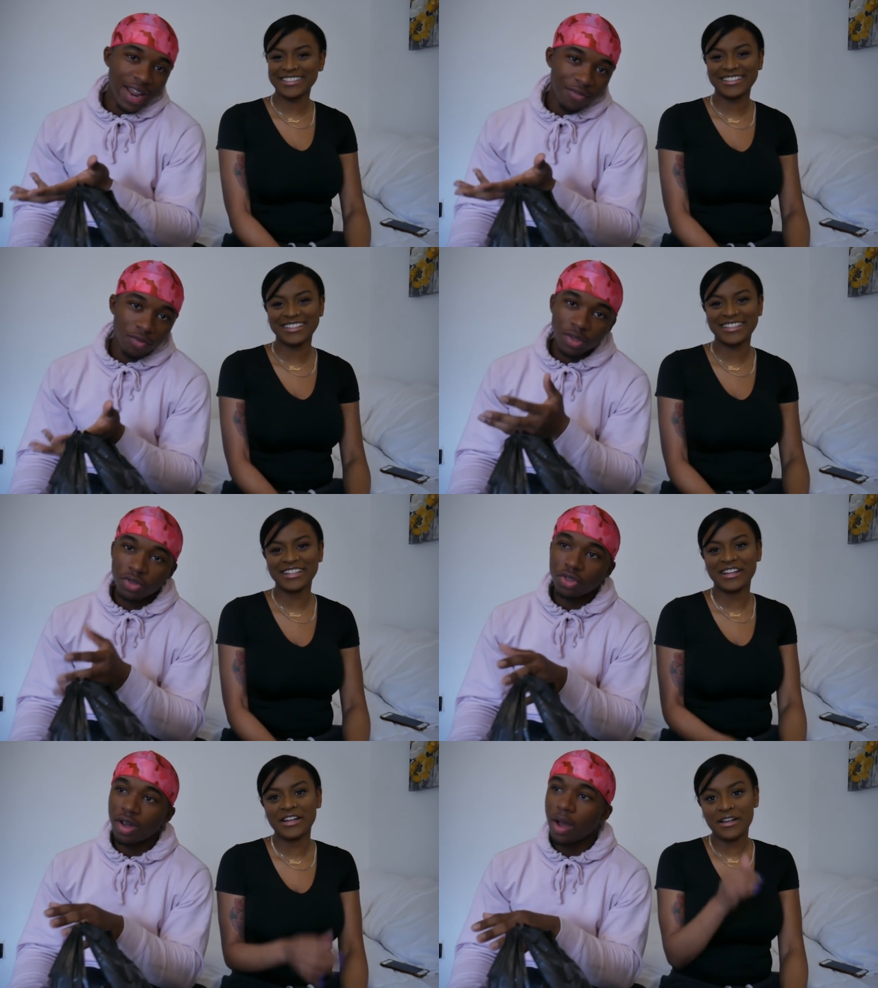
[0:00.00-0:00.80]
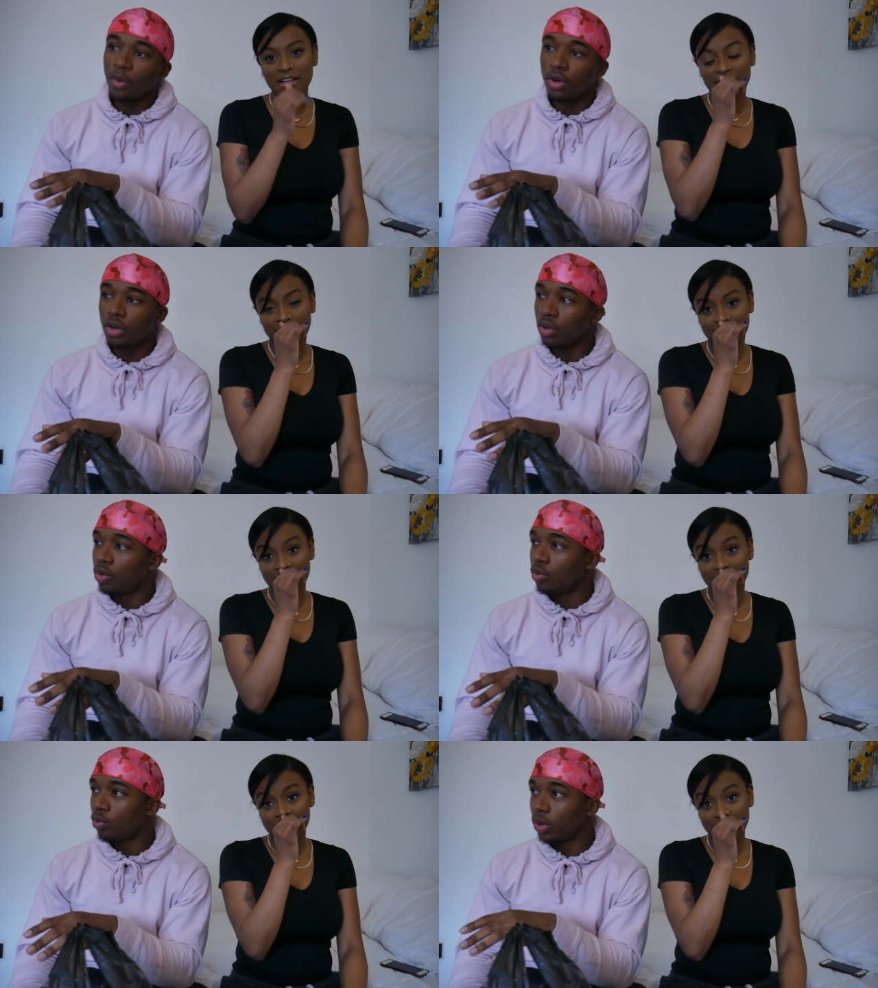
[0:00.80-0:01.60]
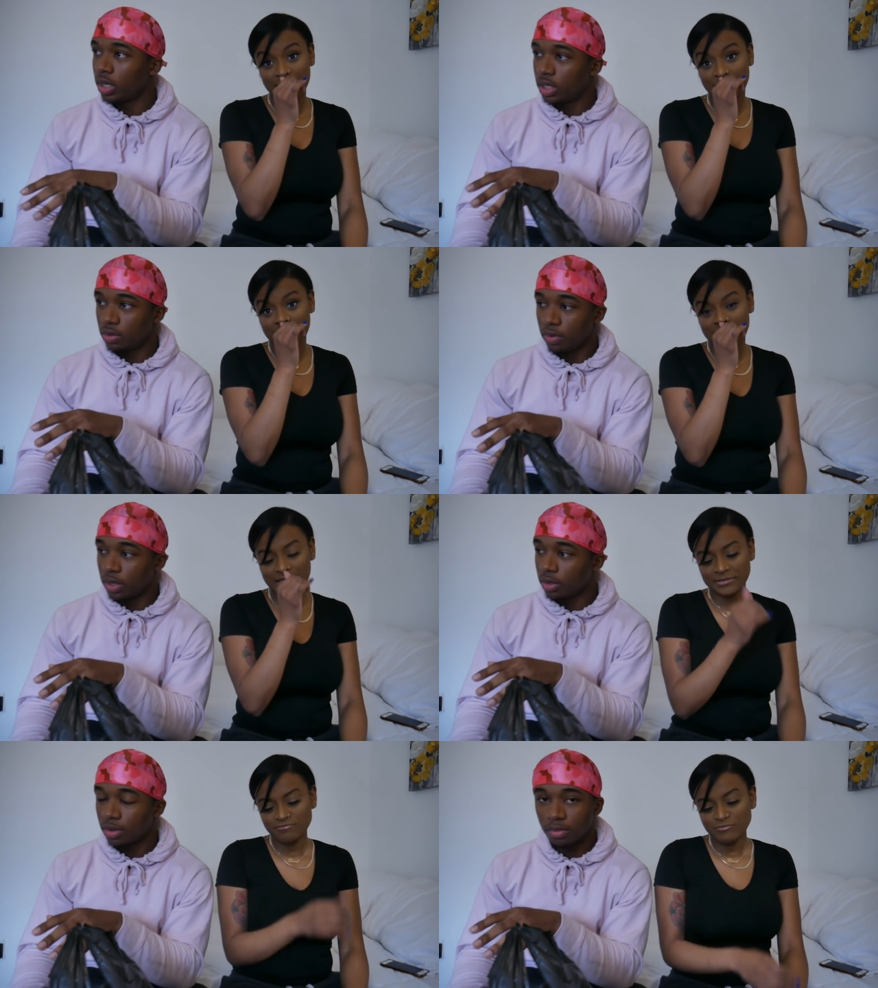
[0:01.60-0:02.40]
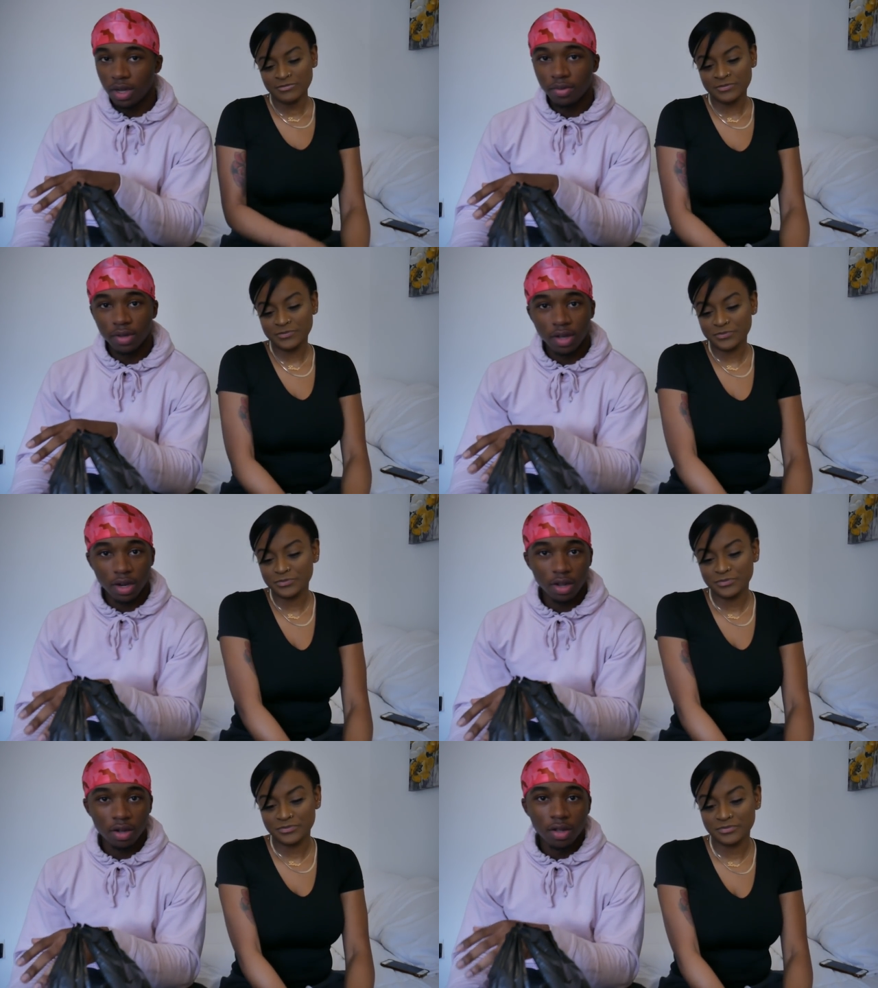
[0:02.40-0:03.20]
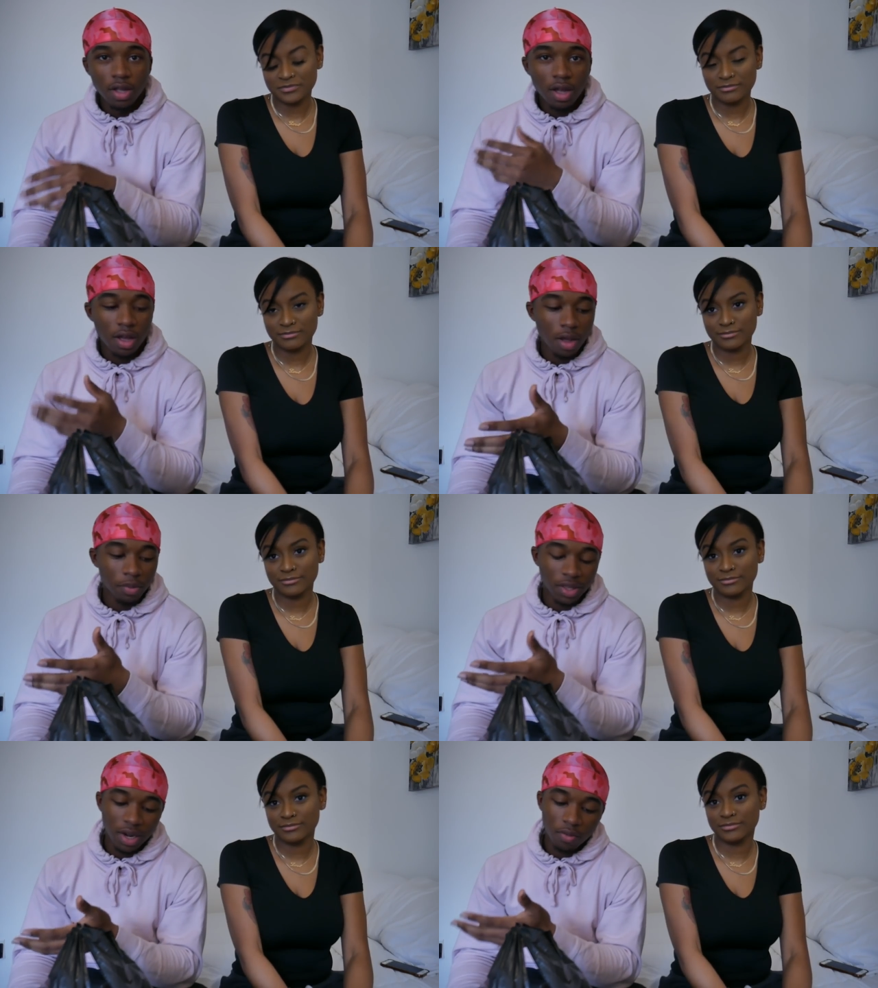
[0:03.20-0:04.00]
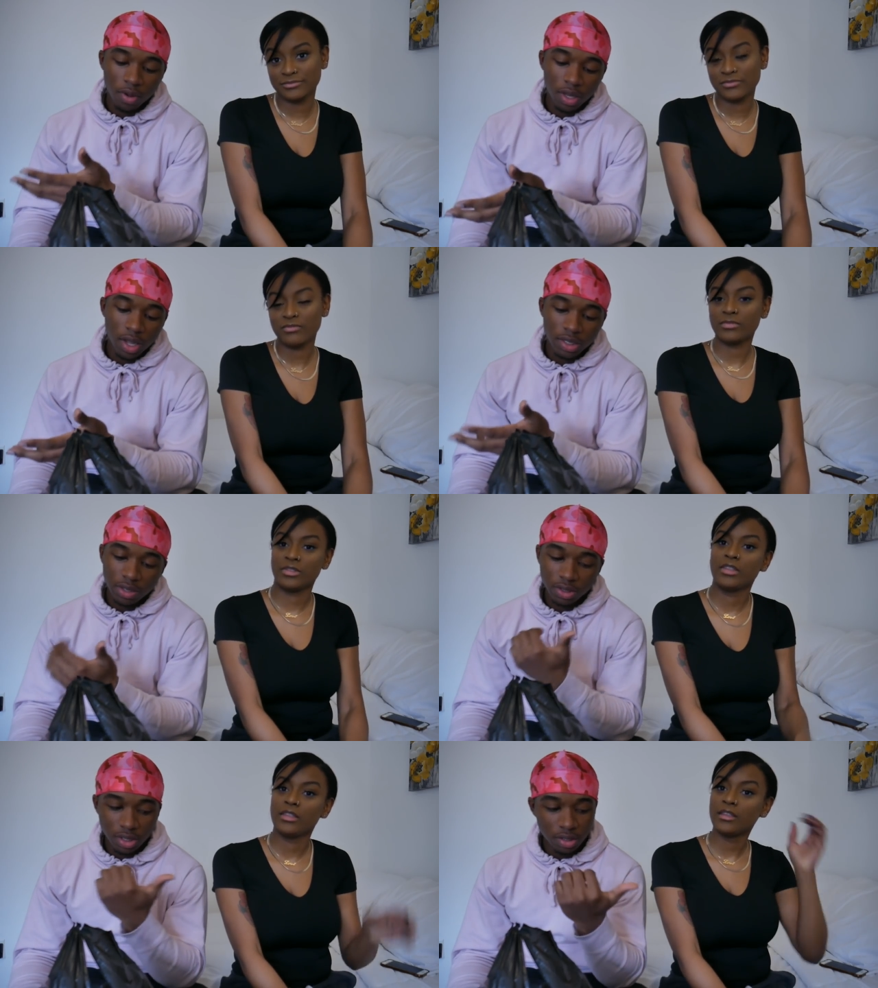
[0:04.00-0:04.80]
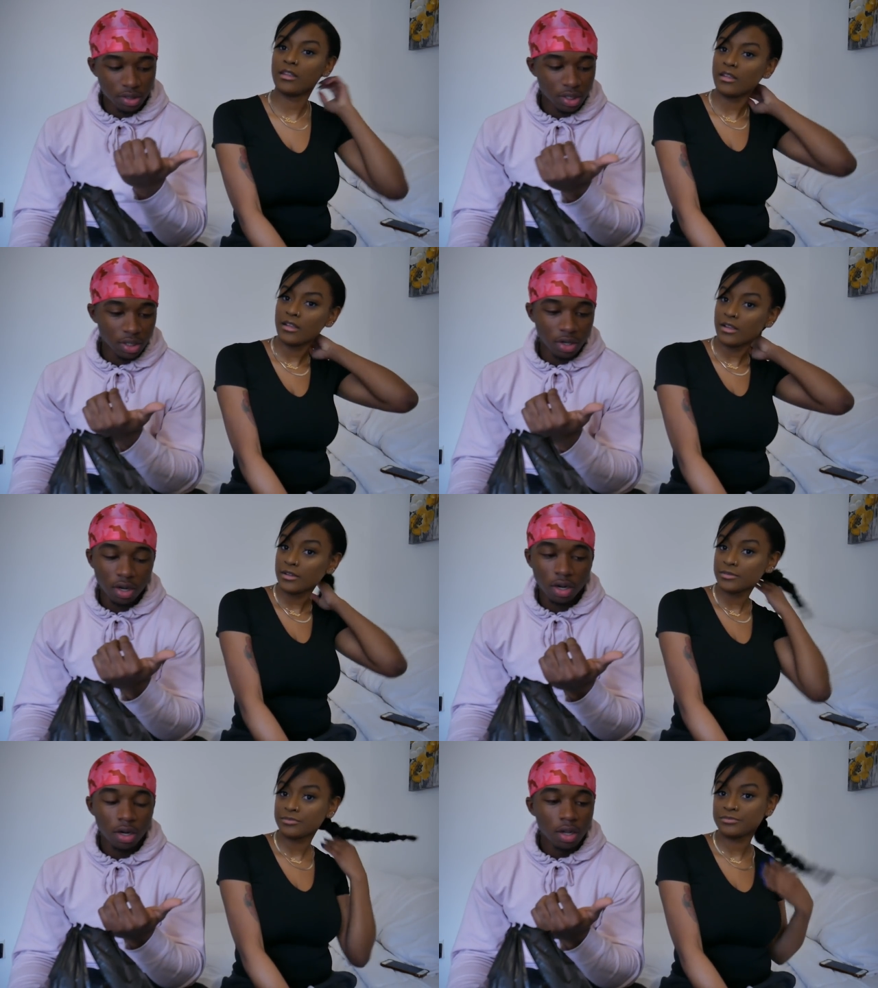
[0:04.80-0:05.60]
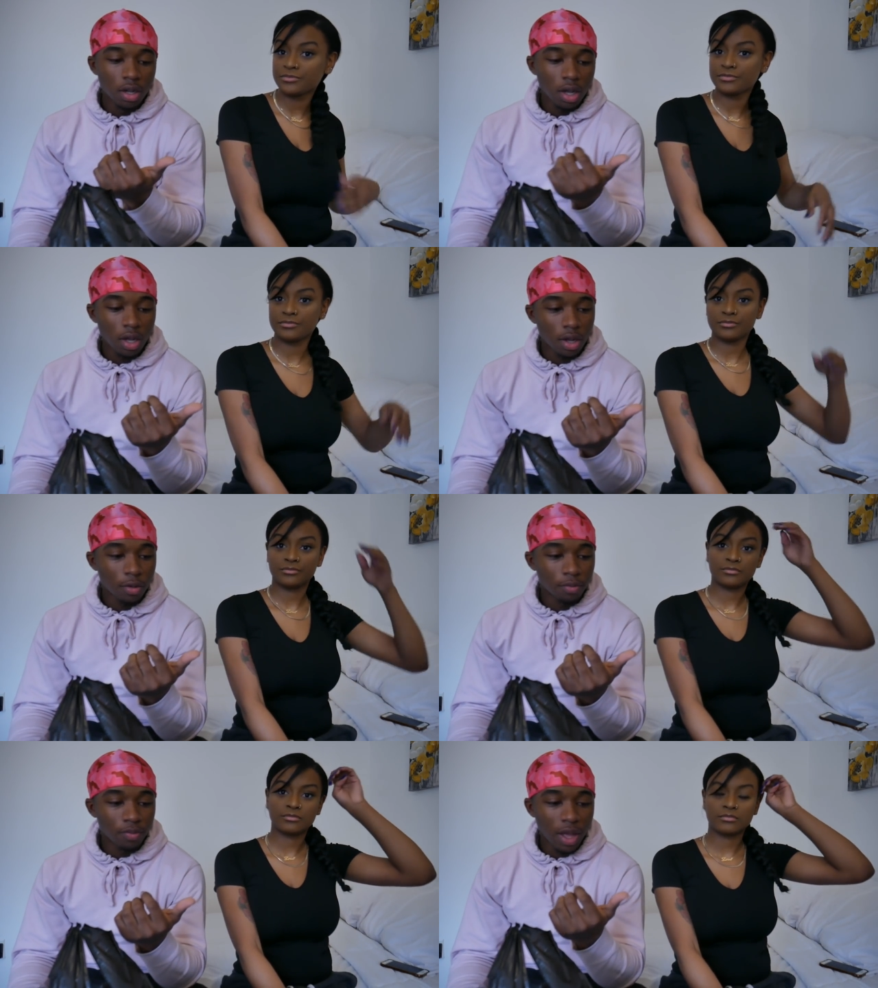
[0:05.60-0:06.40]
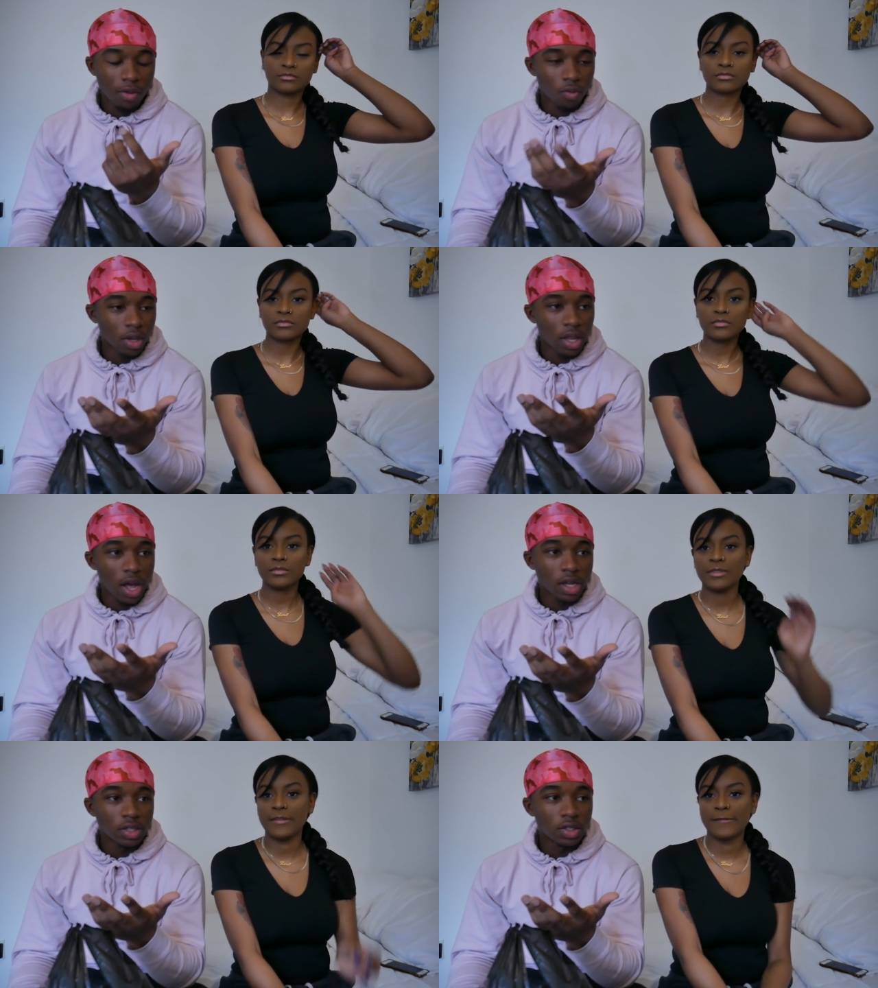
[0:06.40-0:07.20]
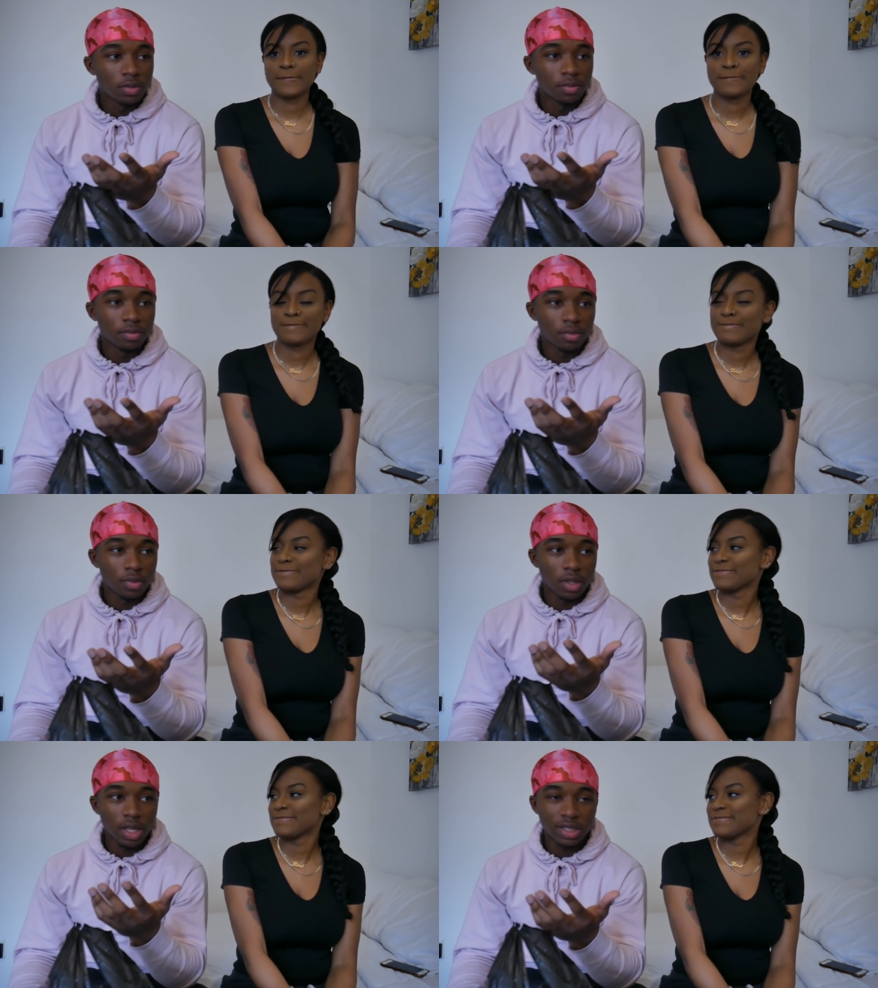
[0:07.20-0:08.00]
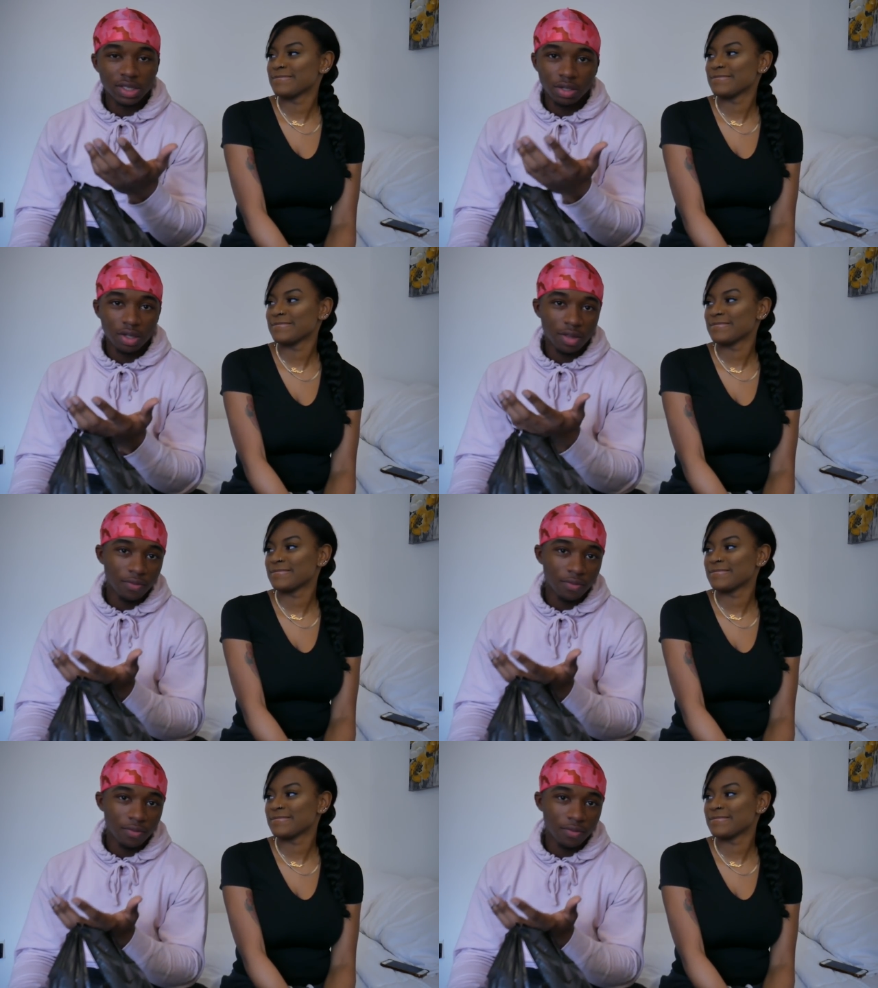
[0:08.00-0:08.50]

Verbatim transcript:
Speaker 1: never really thought I would do one of these videos, I'm not gonna lie to y'all. Um, but then I realized, I was telling her inside the car, um, I realized it's literally